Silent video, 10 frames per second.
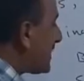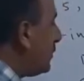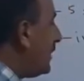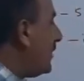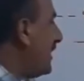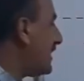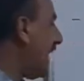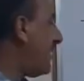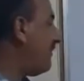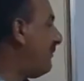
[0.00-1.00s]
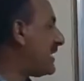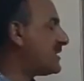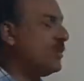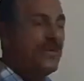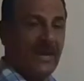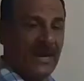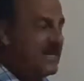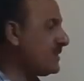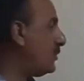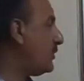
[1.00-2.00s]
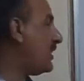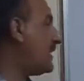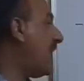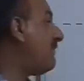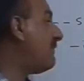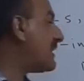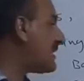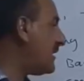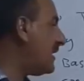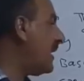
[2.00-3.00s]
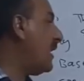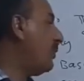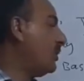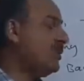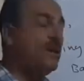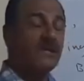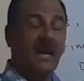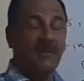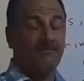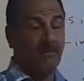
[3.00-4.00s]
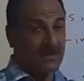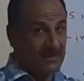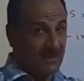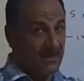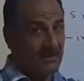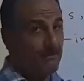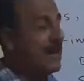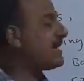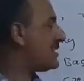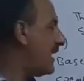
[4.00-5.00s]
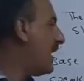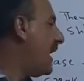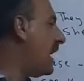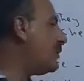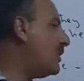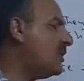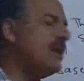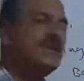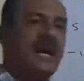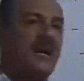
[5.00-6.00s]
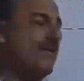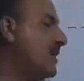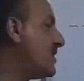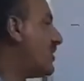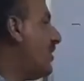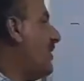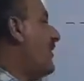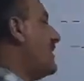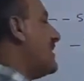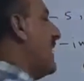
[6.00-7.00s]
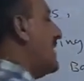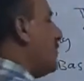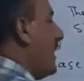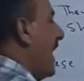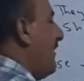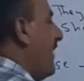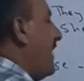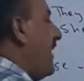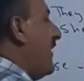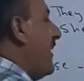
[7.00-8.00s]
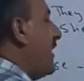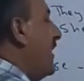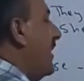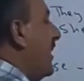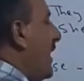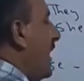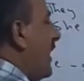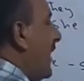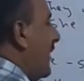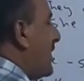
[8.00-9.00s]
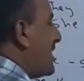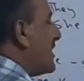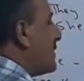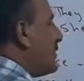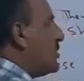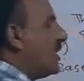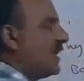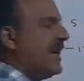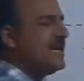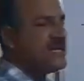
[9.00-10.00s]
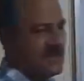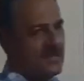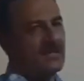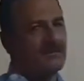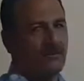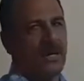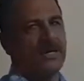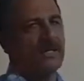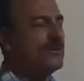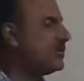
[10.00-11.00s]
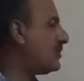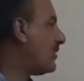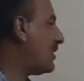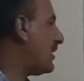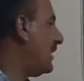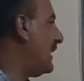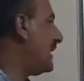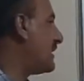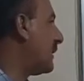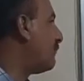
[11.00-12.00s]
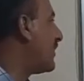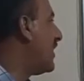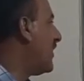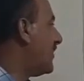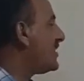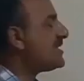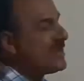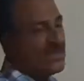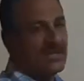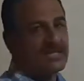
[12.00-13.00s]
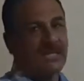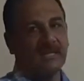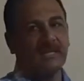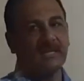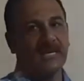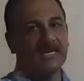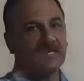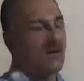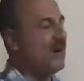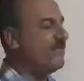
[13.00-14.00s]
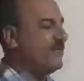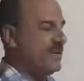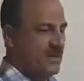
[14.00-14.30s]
we don't have must with s, we don't have musting, we don't have must in the past, and we don't have. So in this case, we have another, this is a special case, we are going to talk later. This is the second case of